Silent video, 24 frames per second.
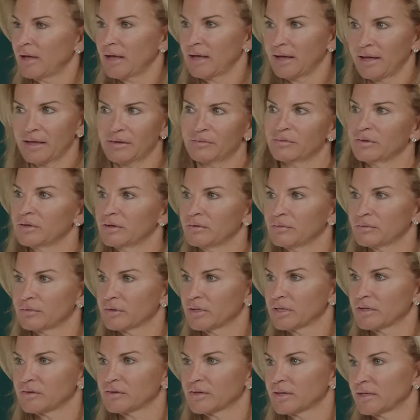haven for
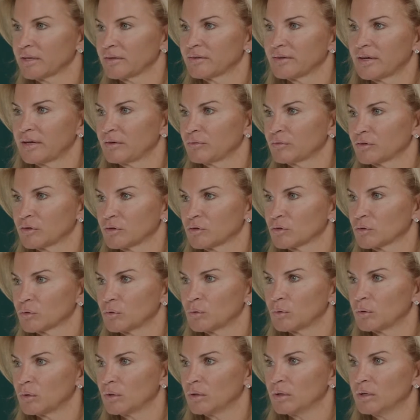these kids after
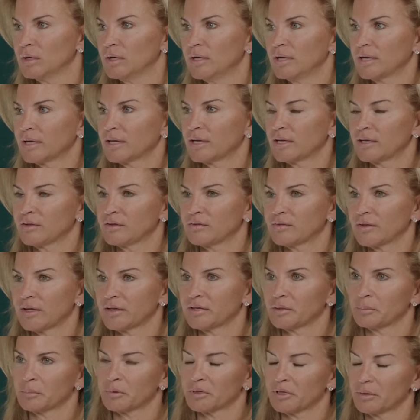school, kids that
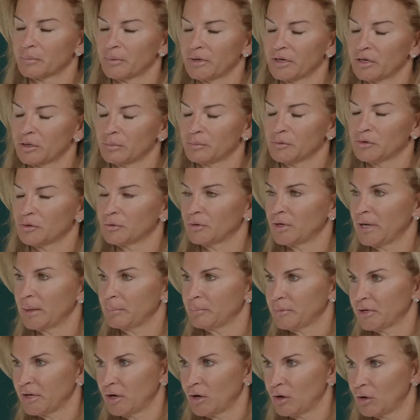typically went home to an
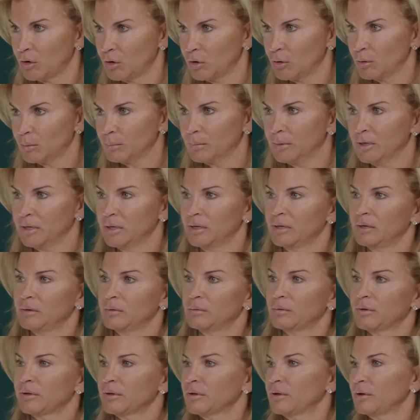empty home
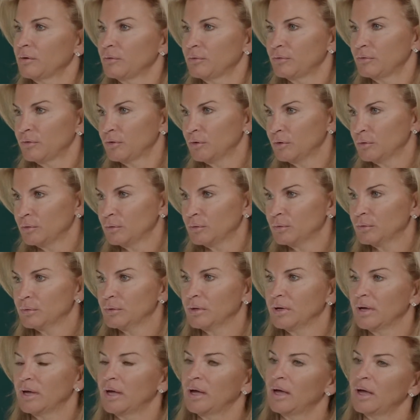with no
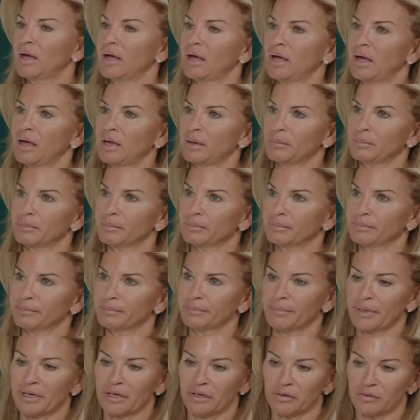food.
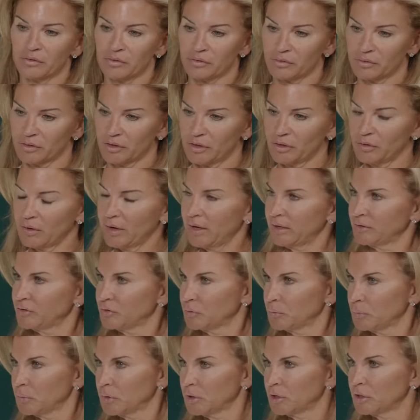Parents, had
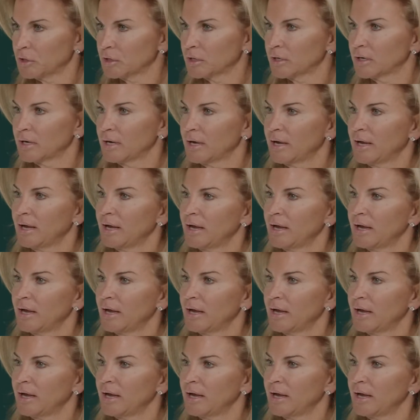to work.